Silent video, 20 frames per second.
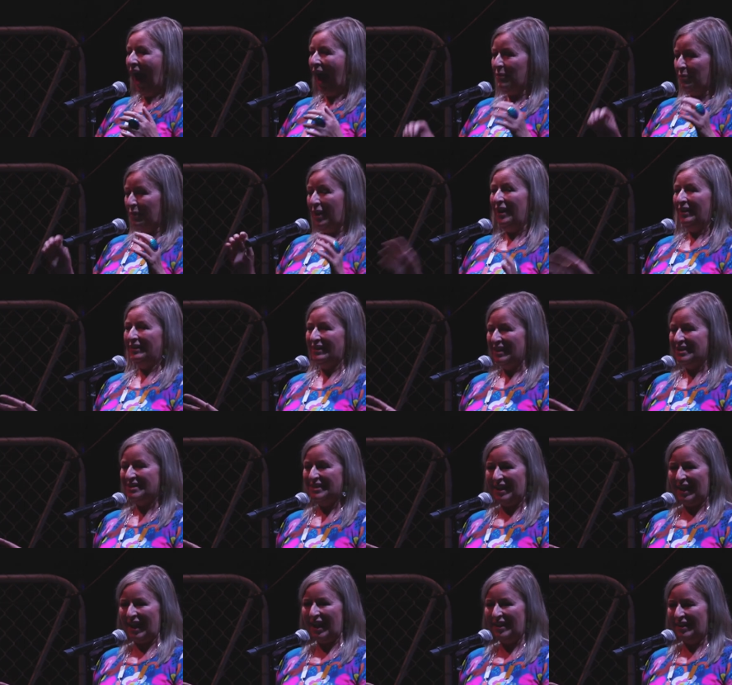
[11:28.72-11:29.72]
And we had
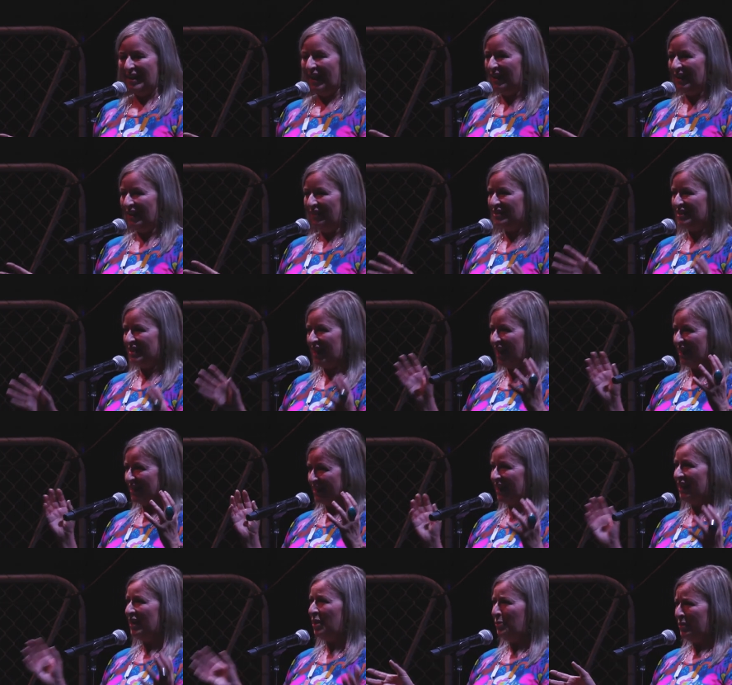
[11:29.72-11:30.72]
this great night of
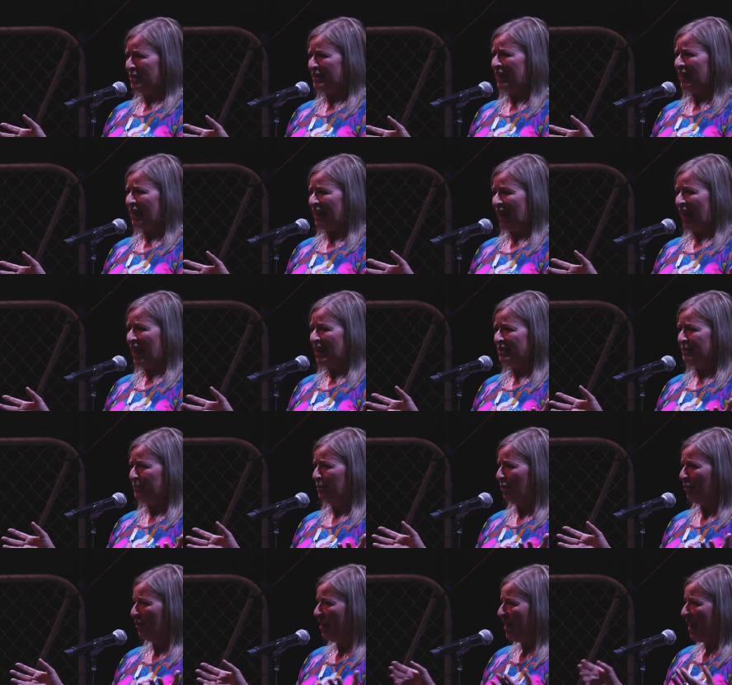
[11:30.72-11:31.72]
sex, and it was
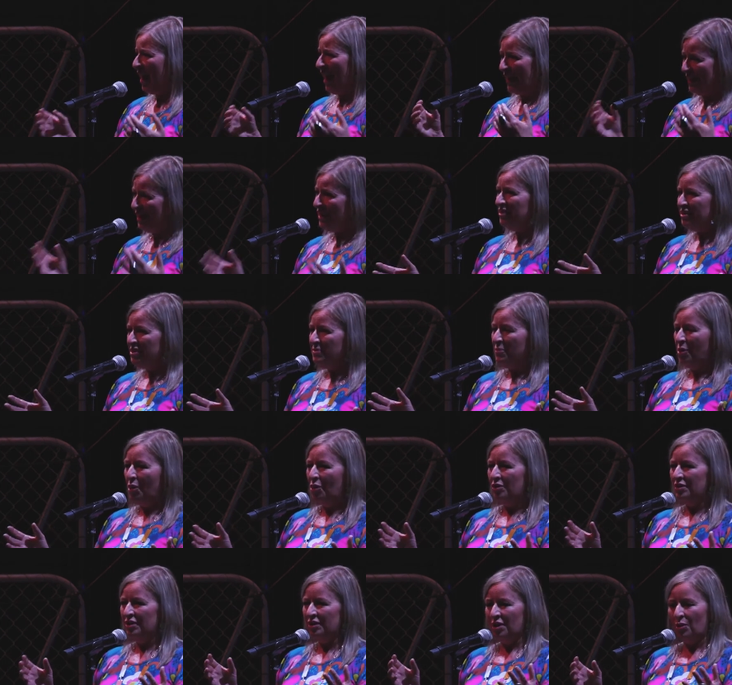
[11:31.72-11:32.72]
incredible. And in the
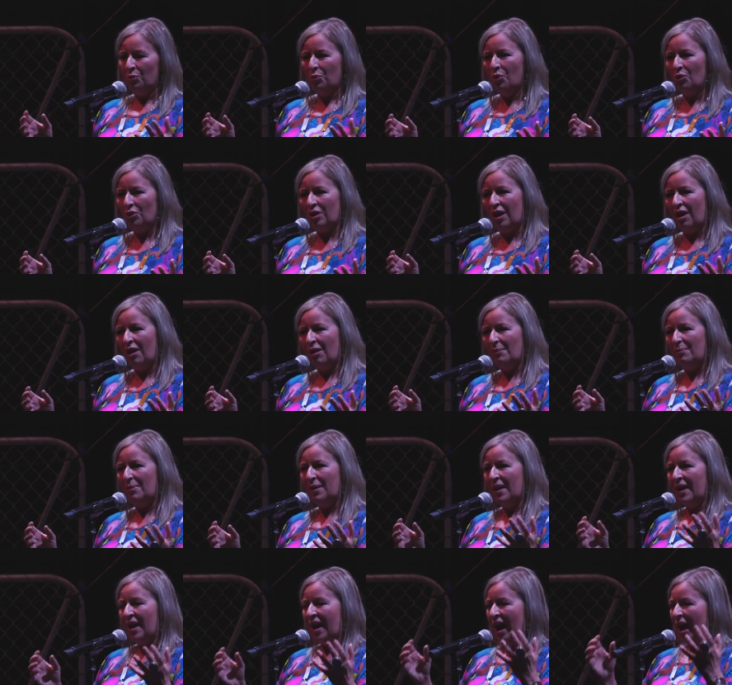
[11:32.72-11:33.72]
morning, I woke up,
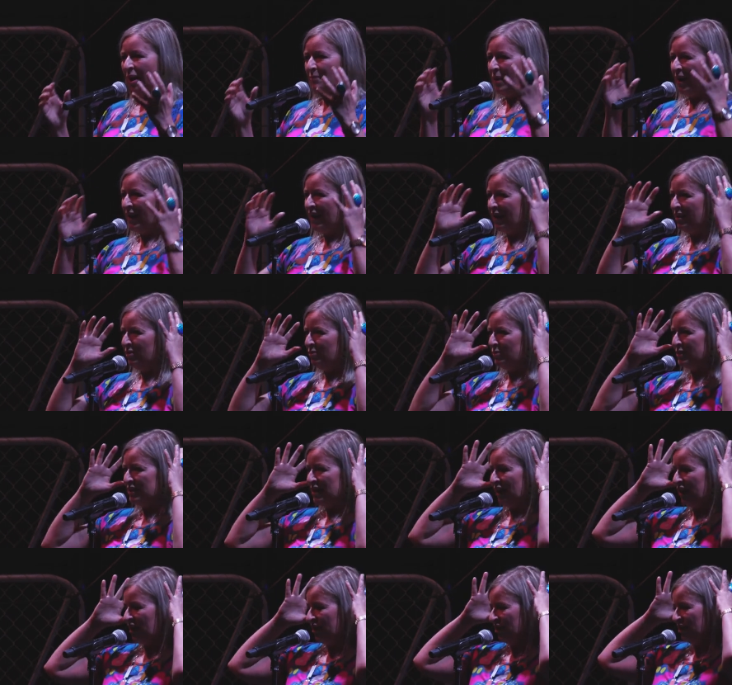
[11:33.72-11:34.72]
and my hair was
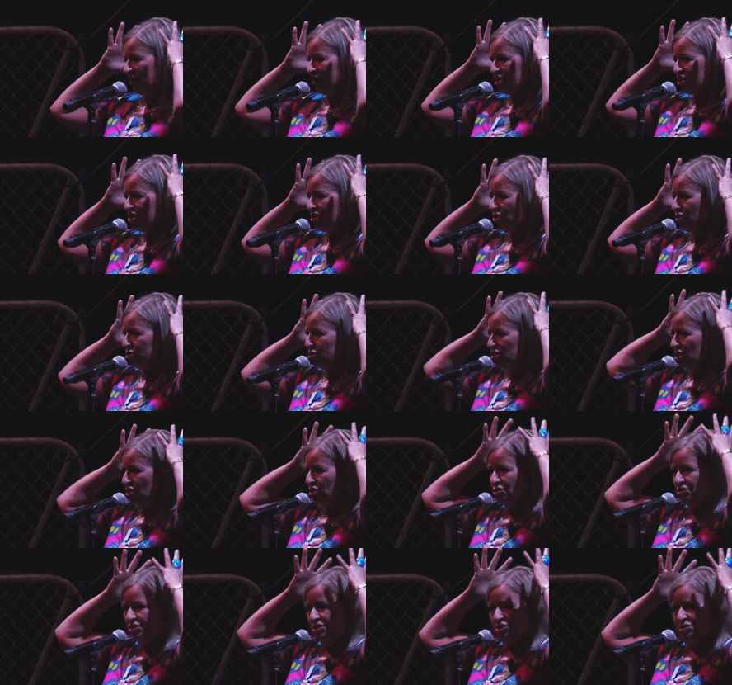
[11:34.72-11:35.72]
like a troll
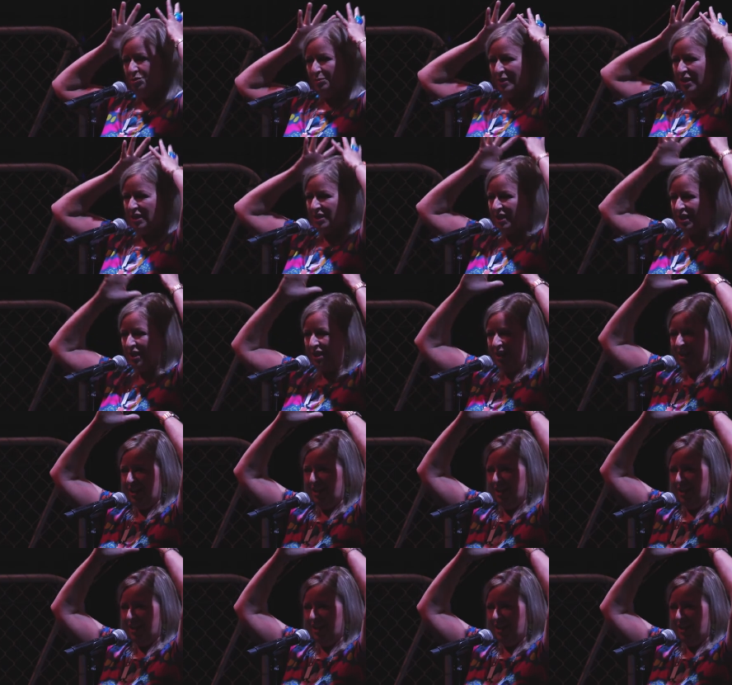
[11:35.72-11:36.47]
doll. You know when it's like...